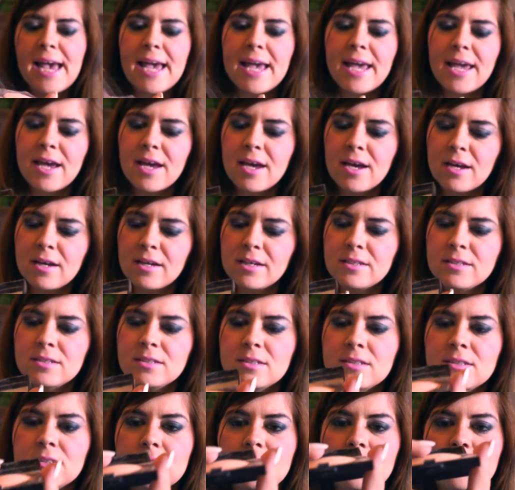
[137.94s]

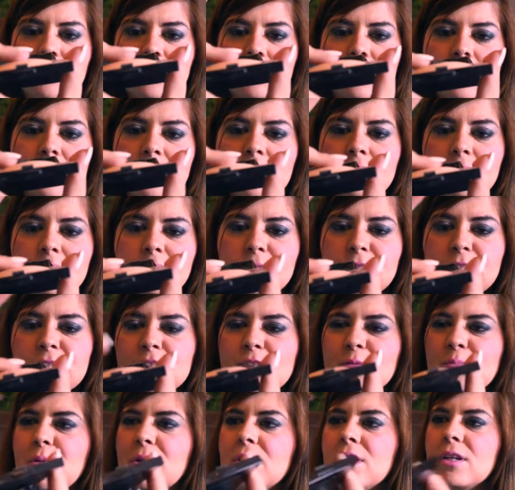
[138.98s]
And let me
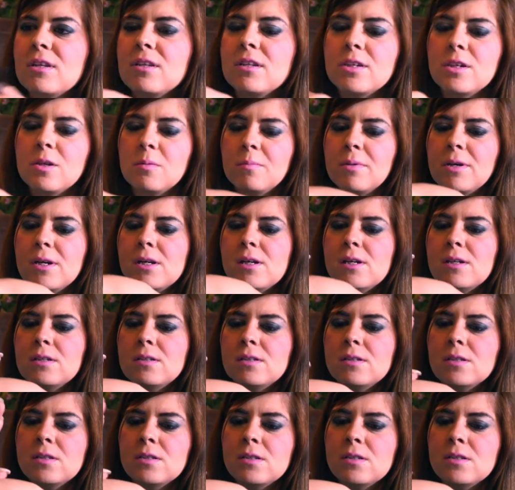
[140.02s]
just put a little bit.